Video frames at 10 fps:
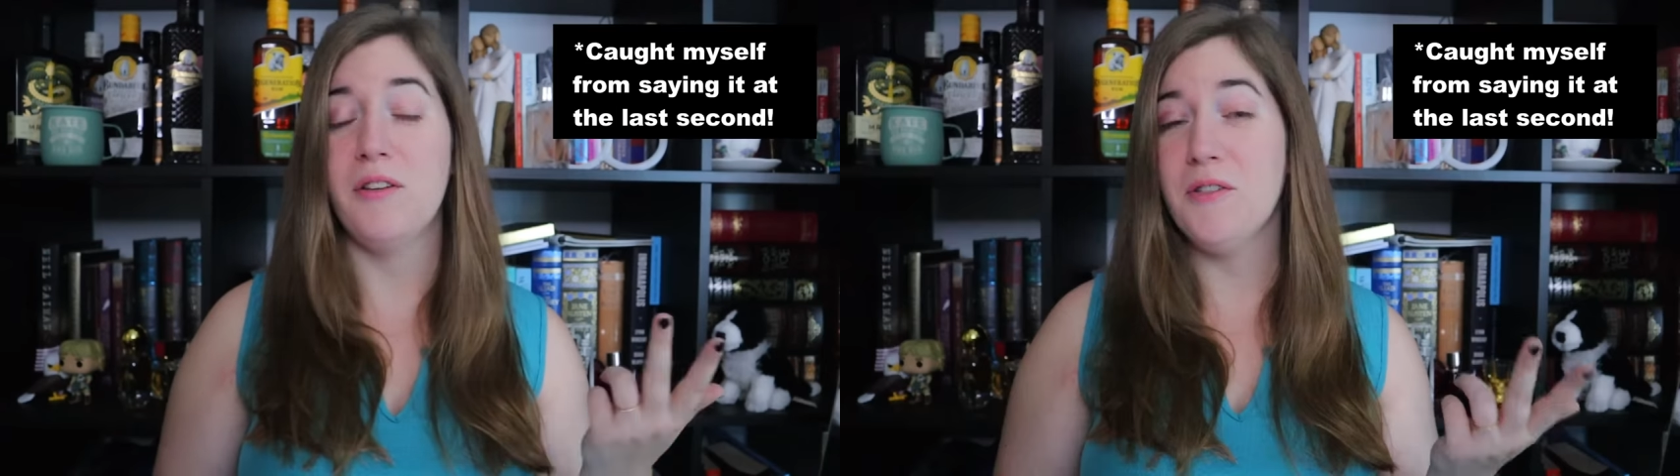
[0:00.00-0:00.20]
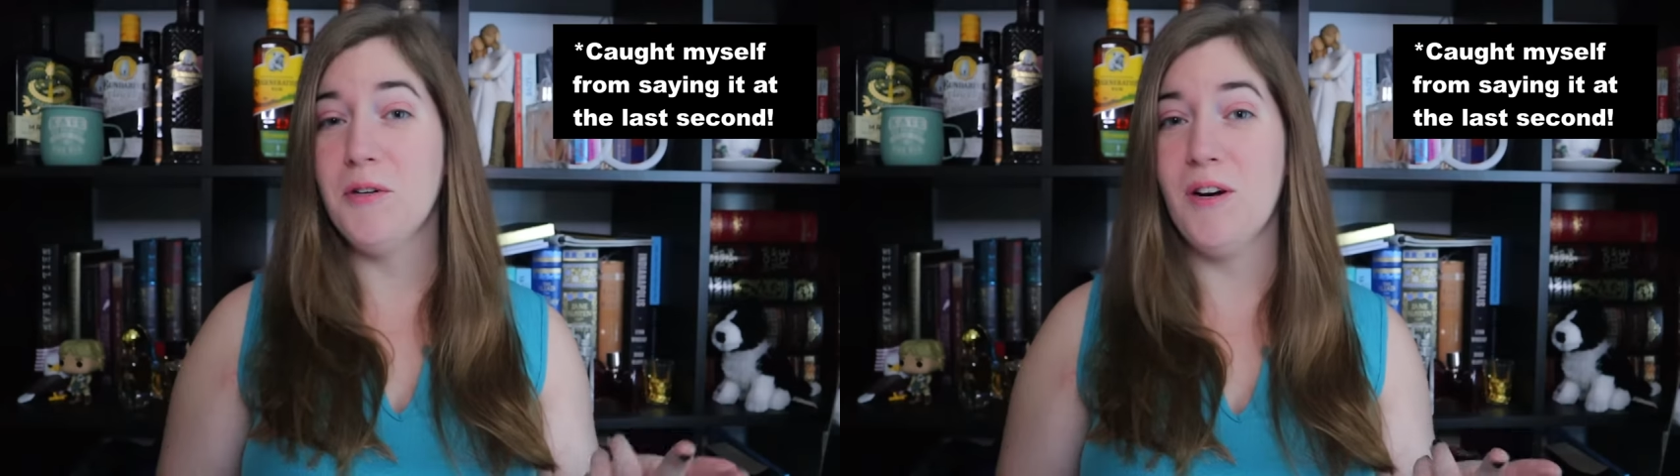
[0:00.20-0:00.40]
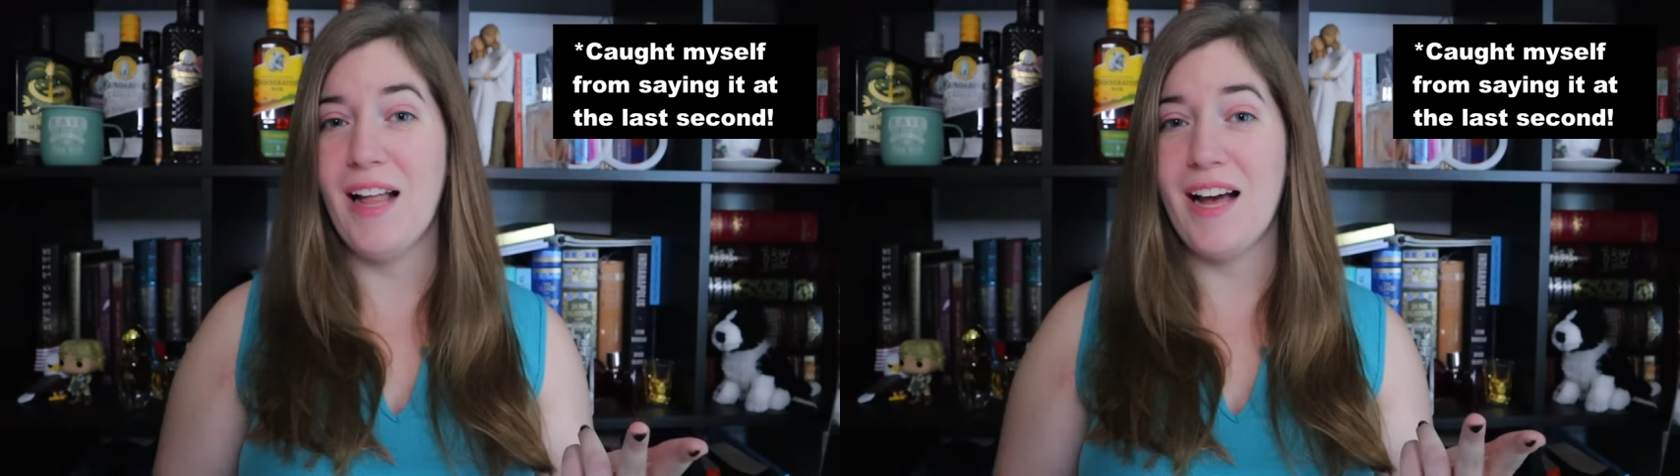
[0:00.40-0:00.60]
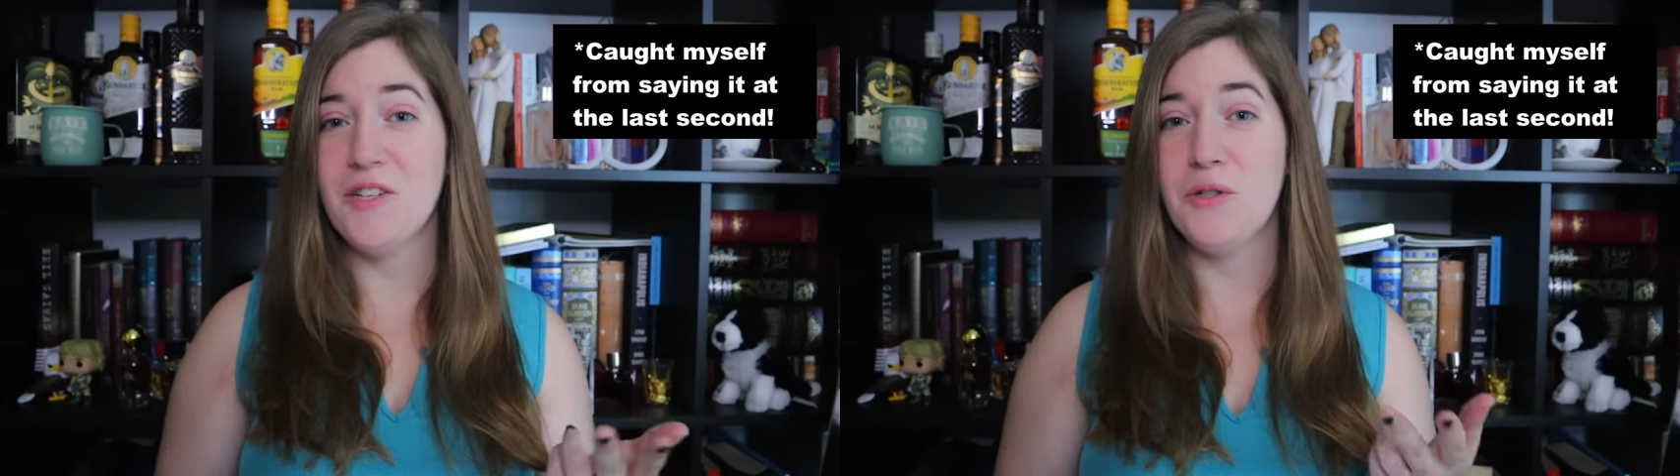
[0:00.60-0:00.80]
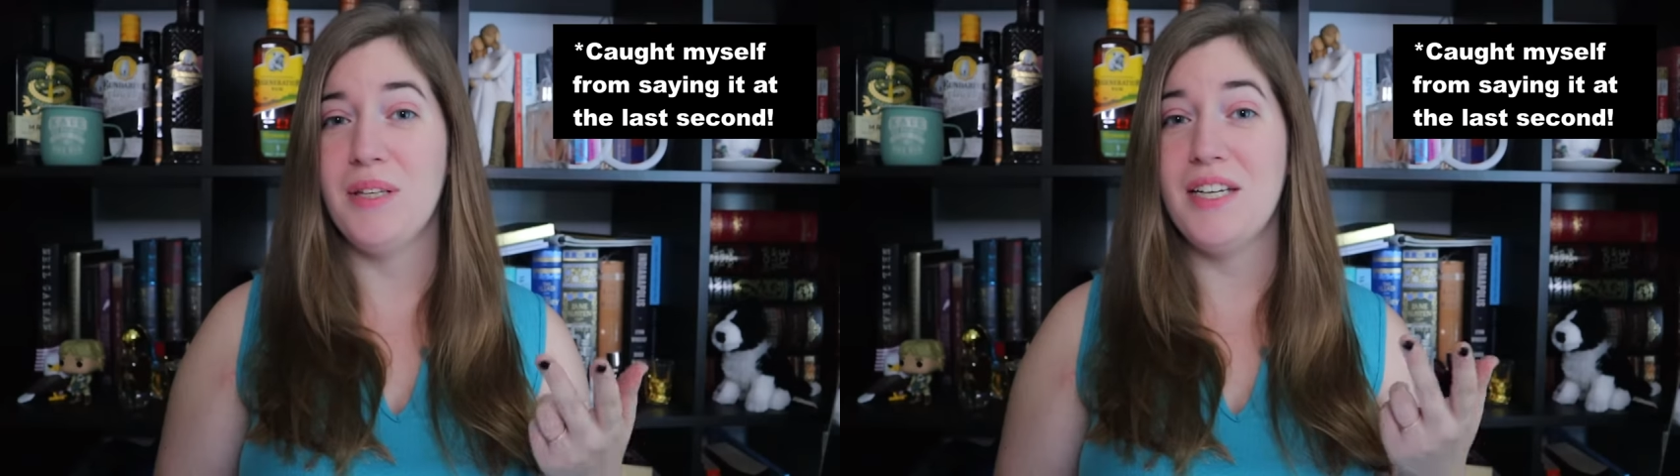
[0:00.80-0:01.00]
Those are all
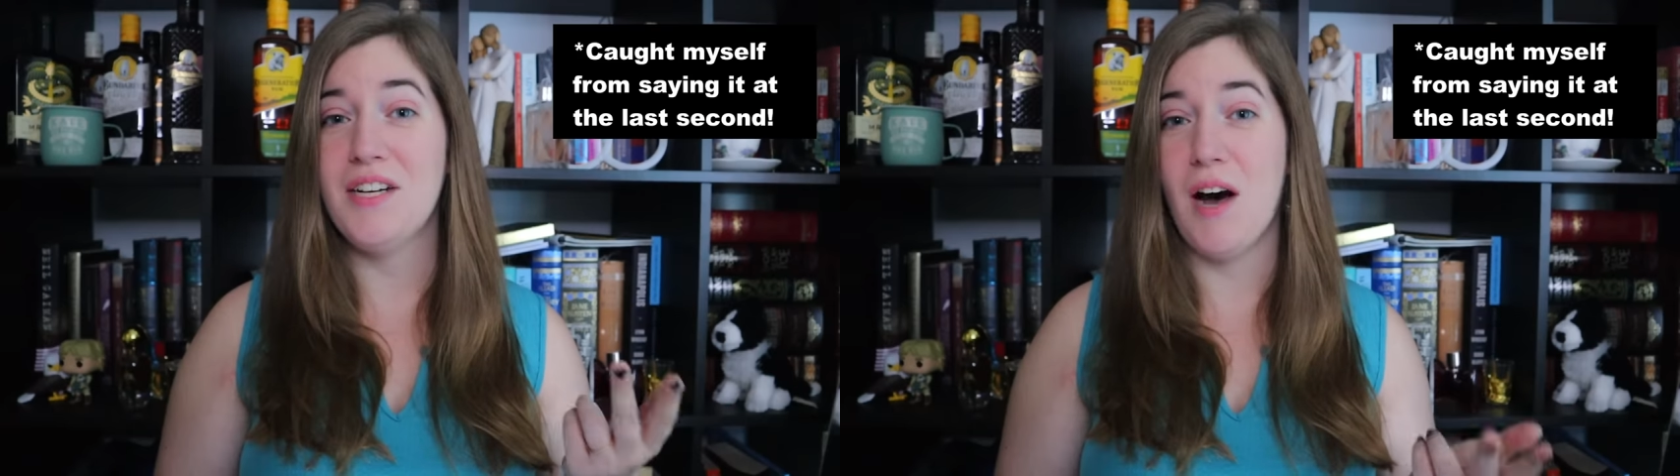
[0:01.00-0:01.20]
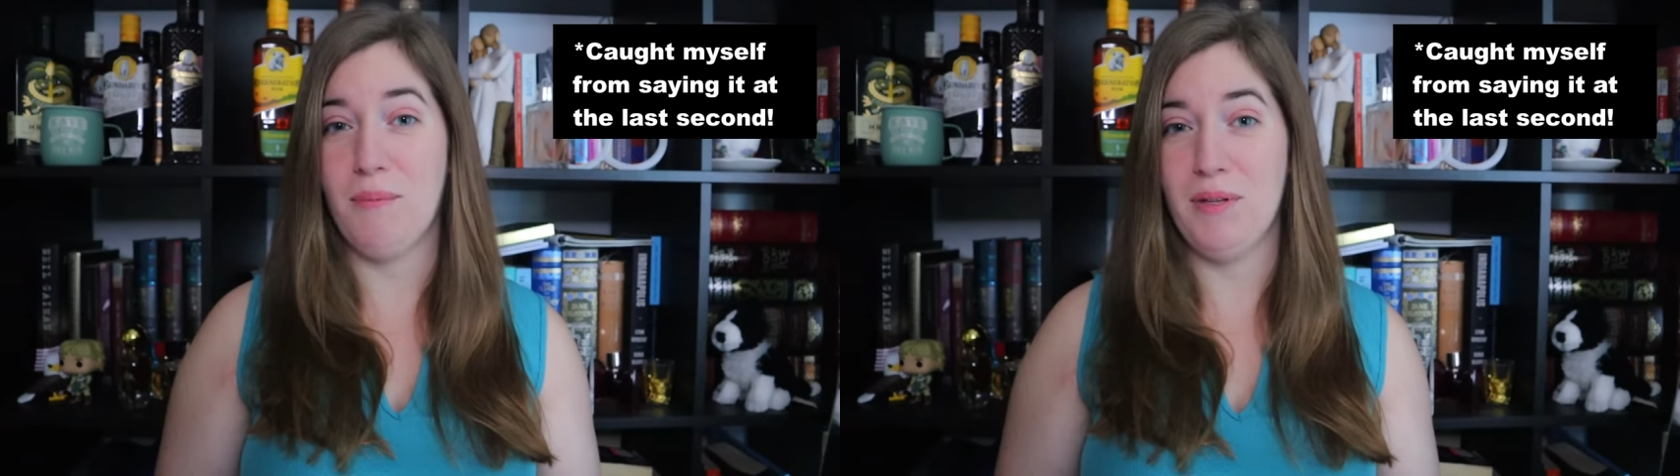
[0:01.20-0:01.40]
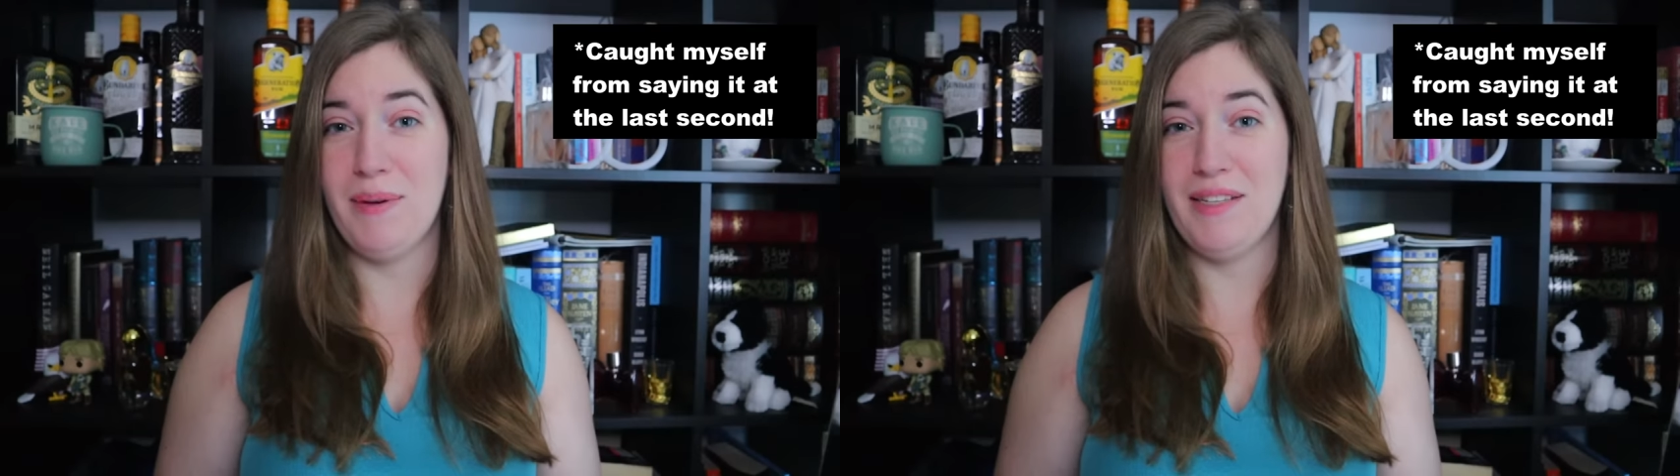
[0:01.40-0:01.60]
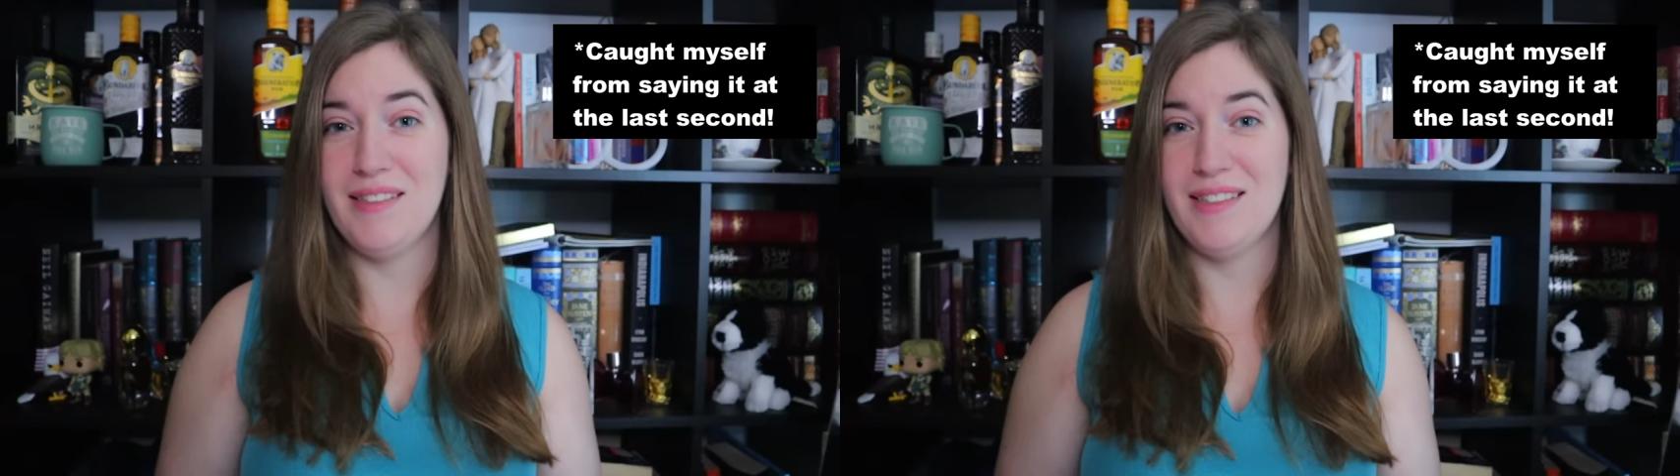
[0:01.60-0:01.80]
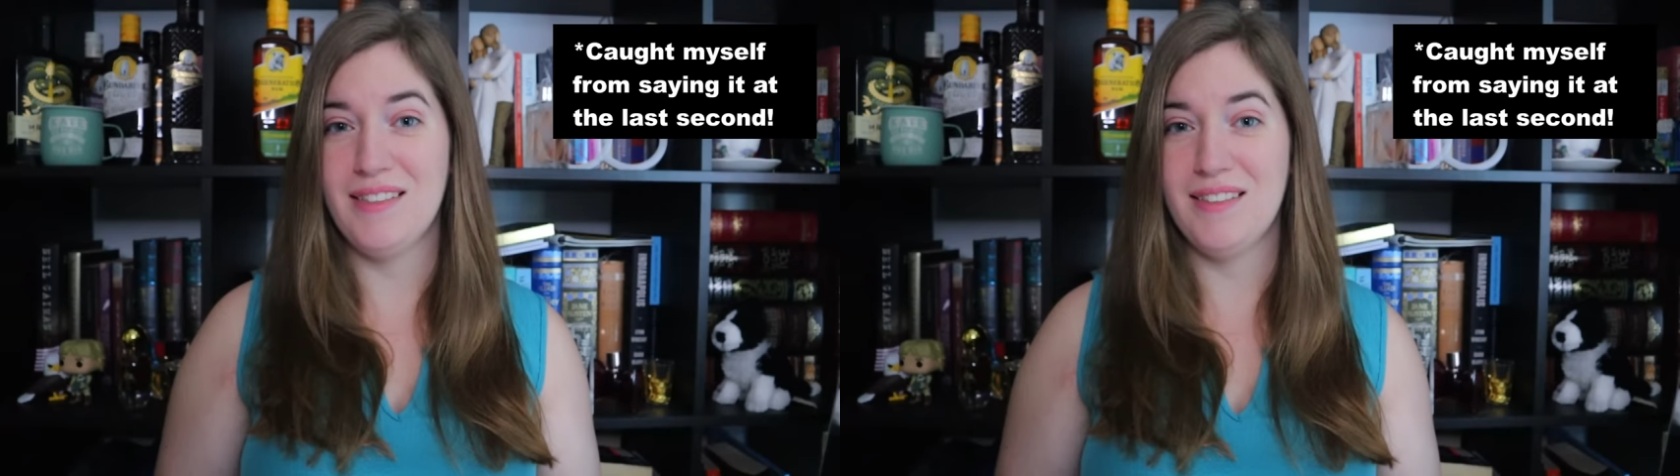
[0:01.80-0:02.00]
actually
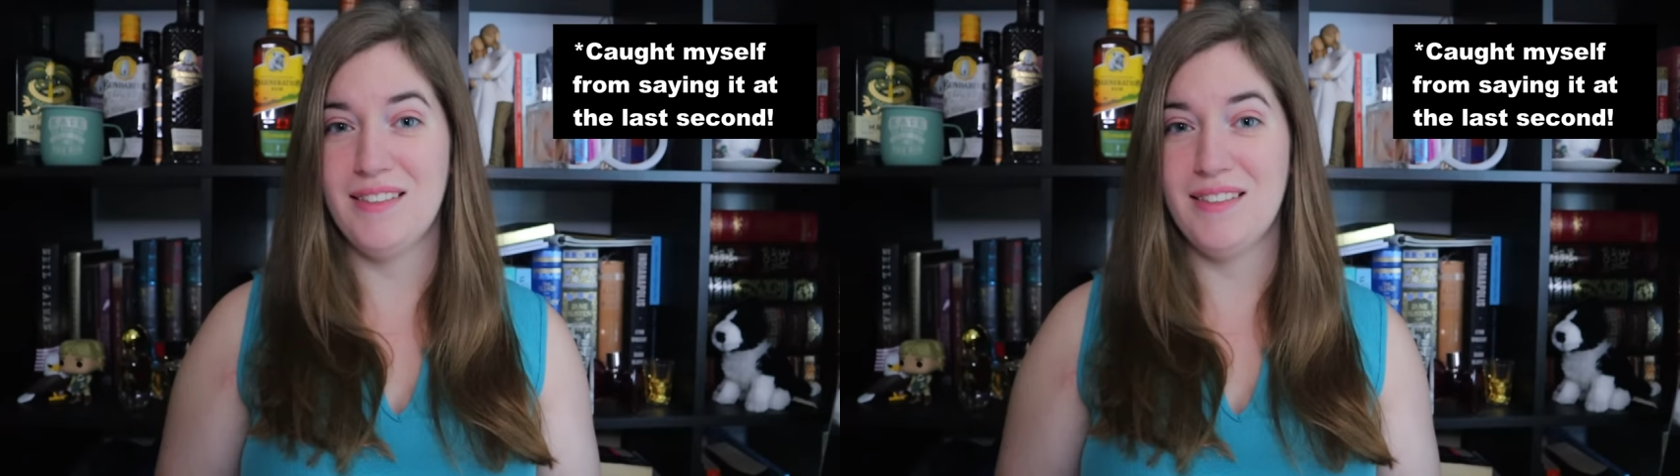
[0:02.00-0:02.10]
compliments.